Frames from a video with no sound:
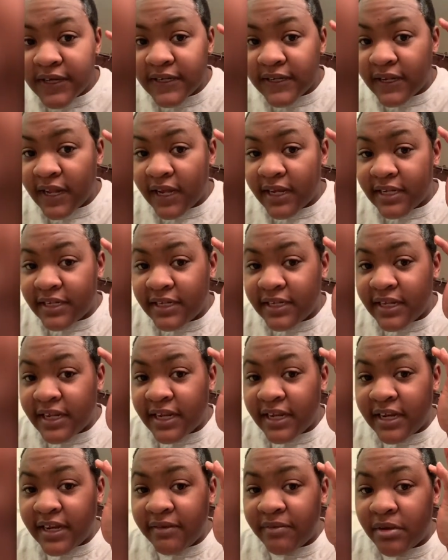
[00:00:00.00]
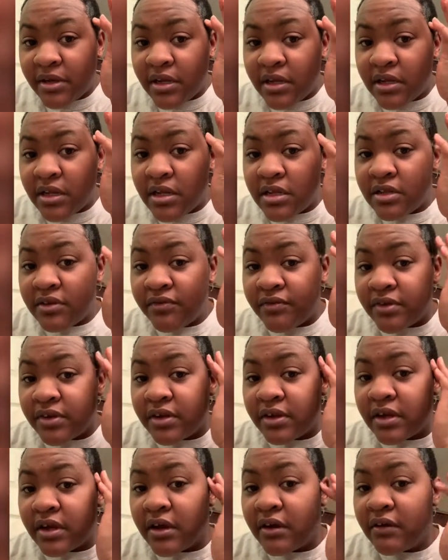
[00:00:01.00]
because I can see it even in this
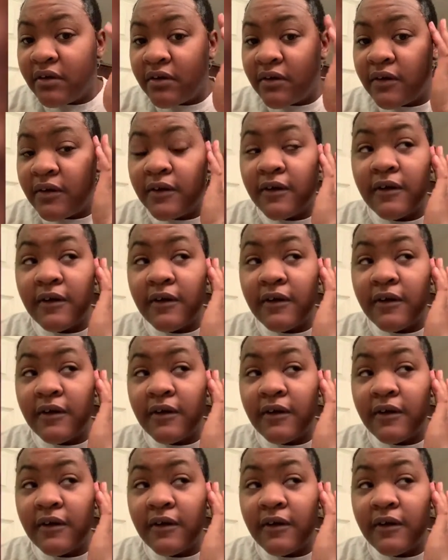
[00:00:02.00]
video.